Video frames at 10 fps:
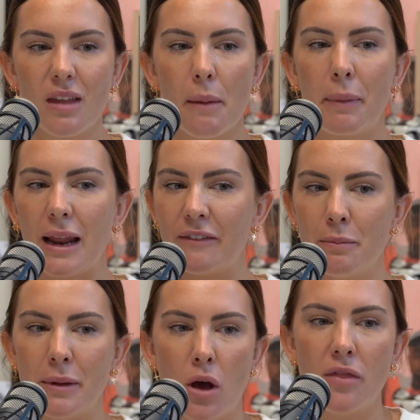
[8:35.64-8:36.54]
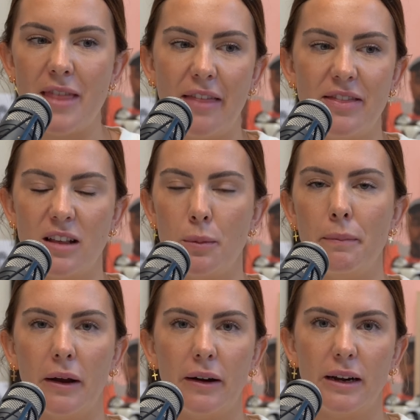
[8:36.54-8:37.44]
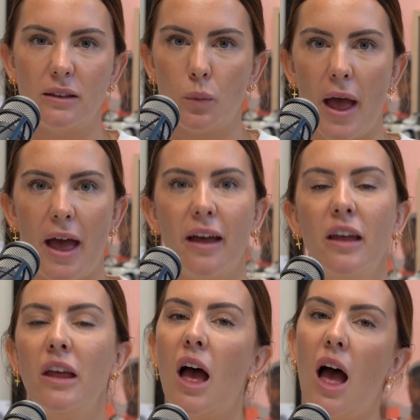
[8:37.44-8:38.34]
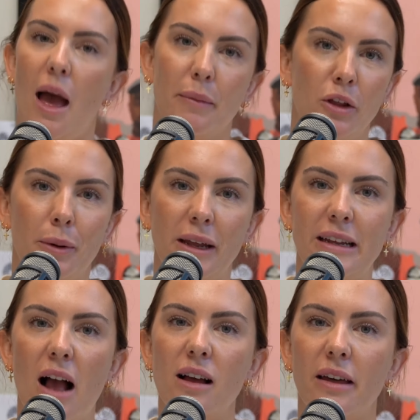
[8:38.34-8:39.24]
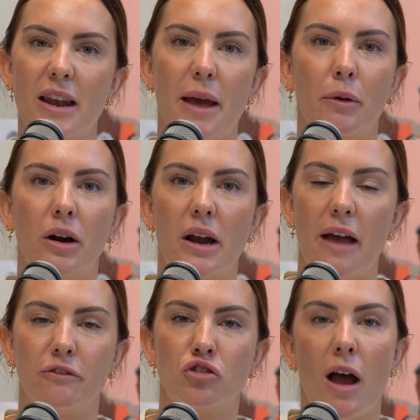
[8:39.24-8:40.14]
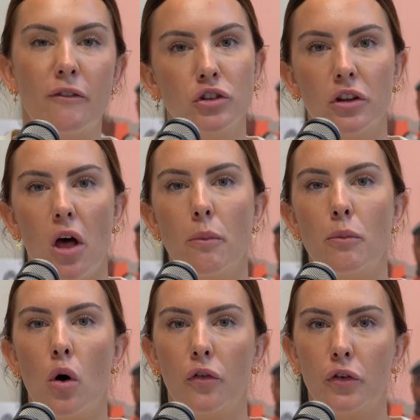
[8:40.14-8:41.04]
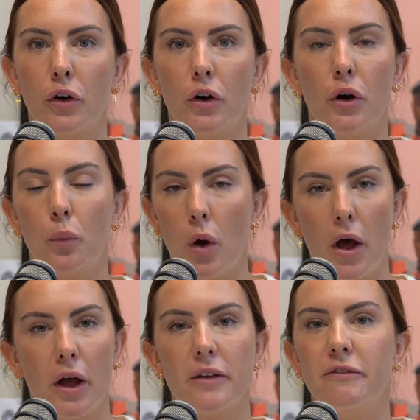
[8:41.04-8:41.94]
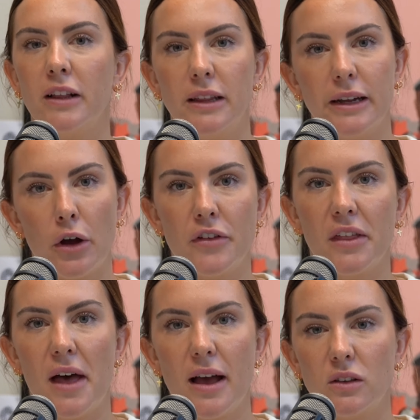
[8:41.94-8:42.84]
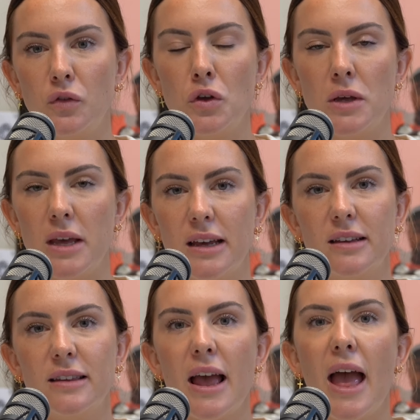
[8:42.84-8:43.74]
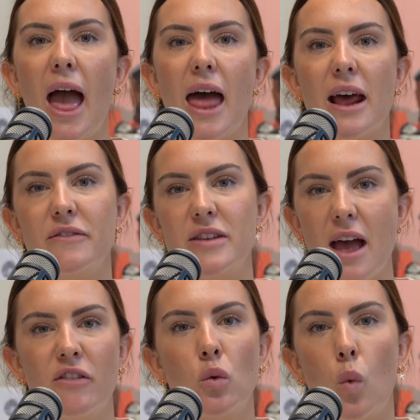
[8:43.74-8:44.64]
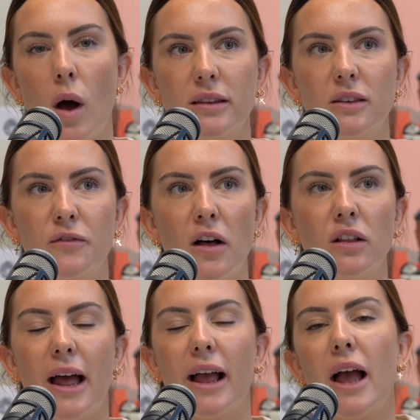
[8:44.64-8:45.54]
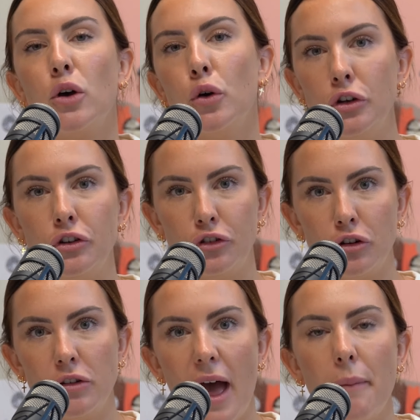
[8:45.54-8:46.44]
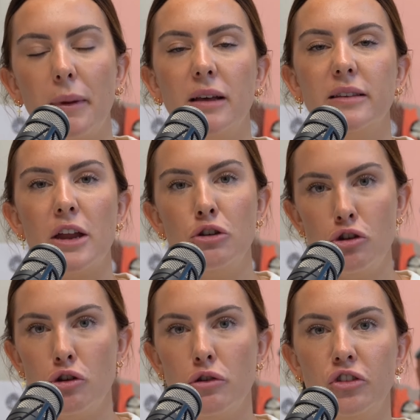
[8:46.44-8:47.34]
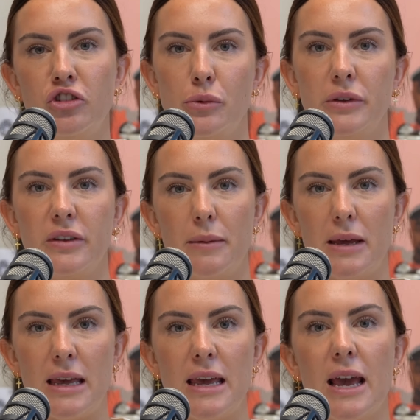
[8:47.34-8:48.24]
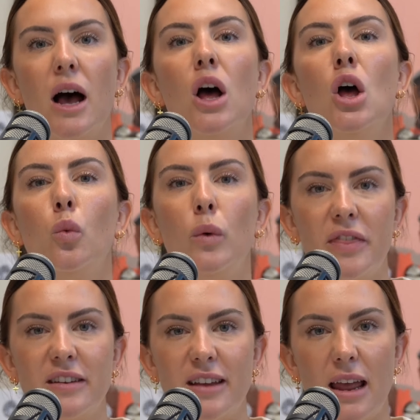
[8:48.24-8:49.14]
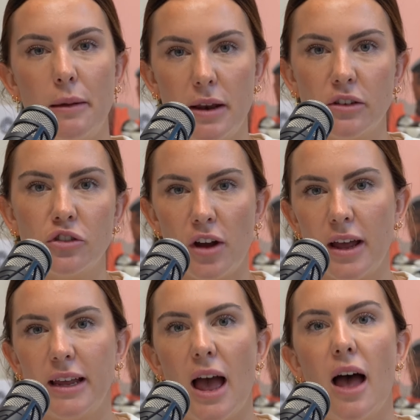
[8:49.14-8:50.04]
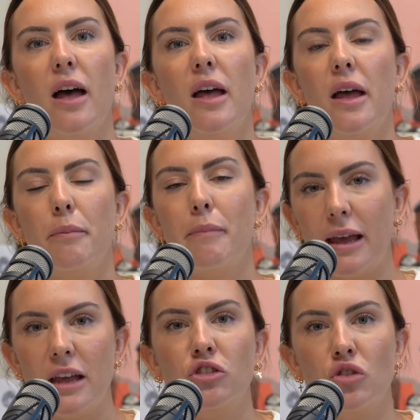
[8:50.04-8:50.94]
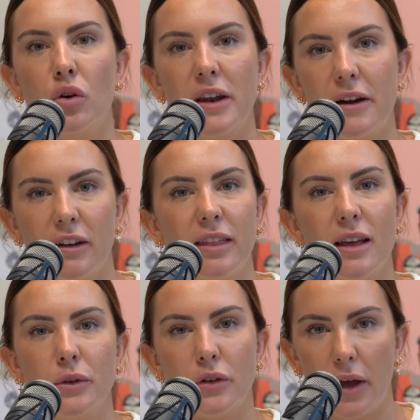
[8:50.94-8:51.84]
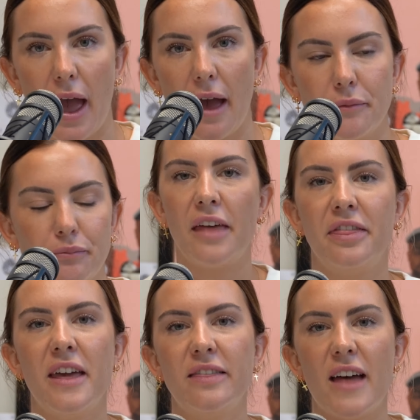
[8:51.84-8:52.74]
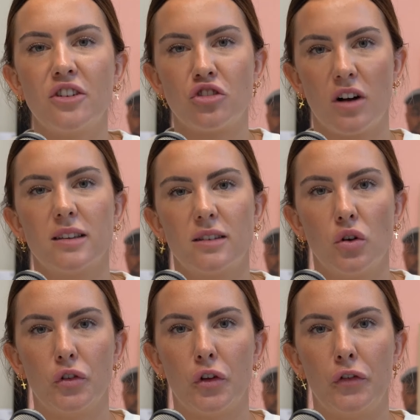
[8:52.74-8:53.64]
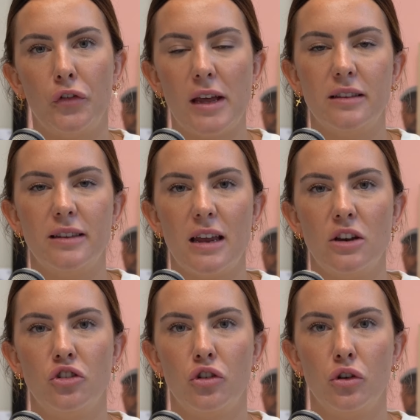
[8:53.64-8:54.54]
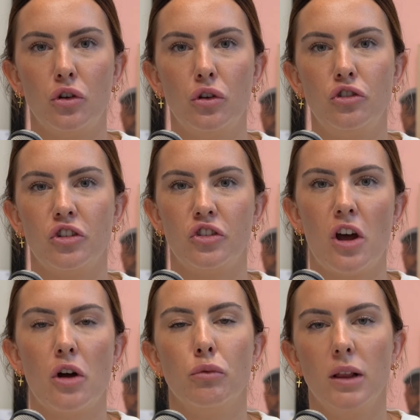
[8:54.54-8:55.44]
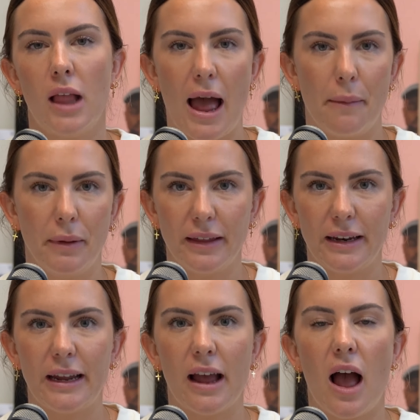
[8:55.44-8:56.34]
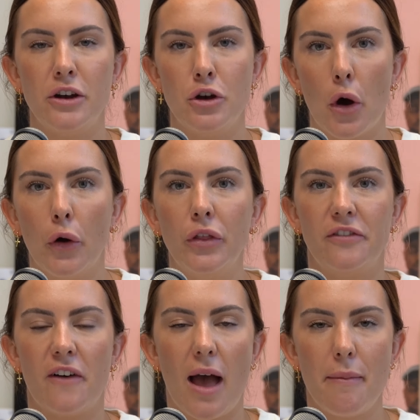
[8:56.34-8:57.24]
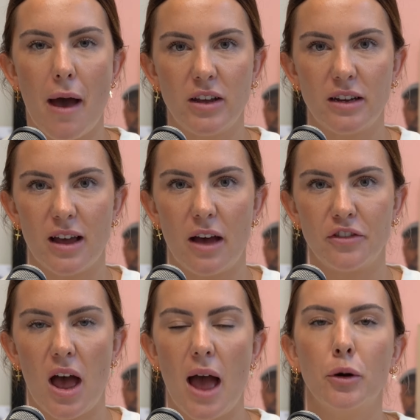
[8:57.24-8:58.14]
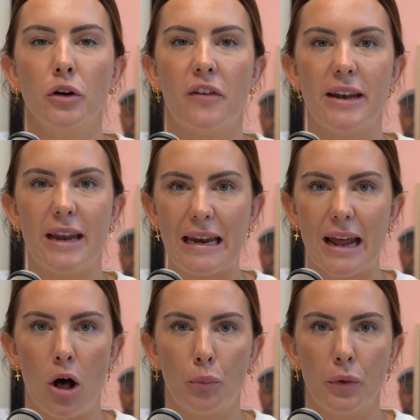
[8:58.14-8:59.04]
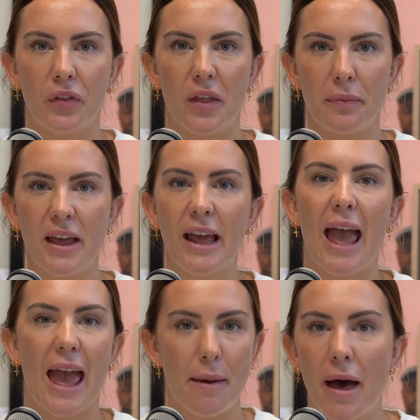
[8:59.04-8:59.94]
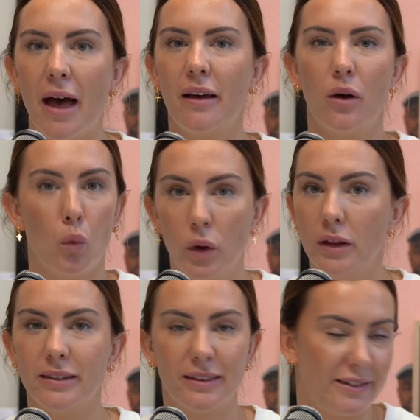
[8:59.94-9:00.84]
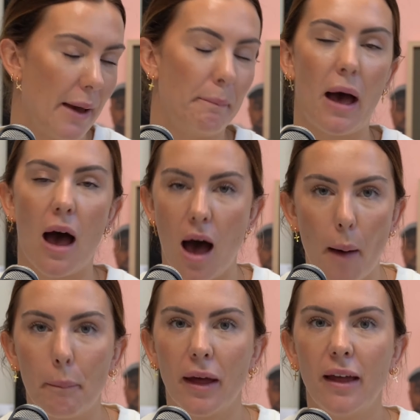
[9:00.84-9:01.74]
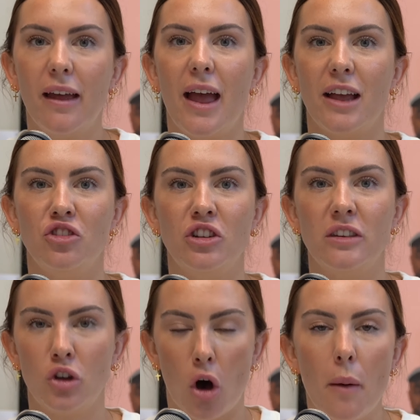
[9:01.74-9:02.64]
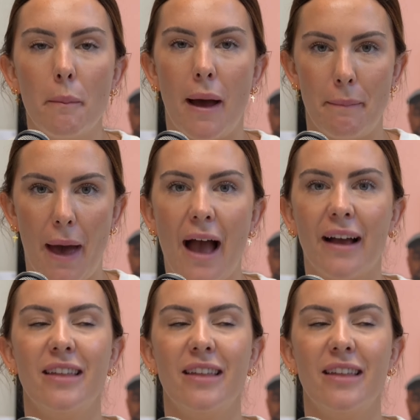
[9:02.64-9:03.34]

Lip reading: But even beyond that, there's been periods where I'm a little bit younger than Emma and I've traveled a lot more for work and for Click over the last few years. And I've never once felt like I couldn't do that because I knew that she was going to be here with the team in Australia, making sure that everything was okay. I think that trust also feeds into just a reliability. I know that if I'm having a tough time or if I need help with something, Emma will step up and she's got my back.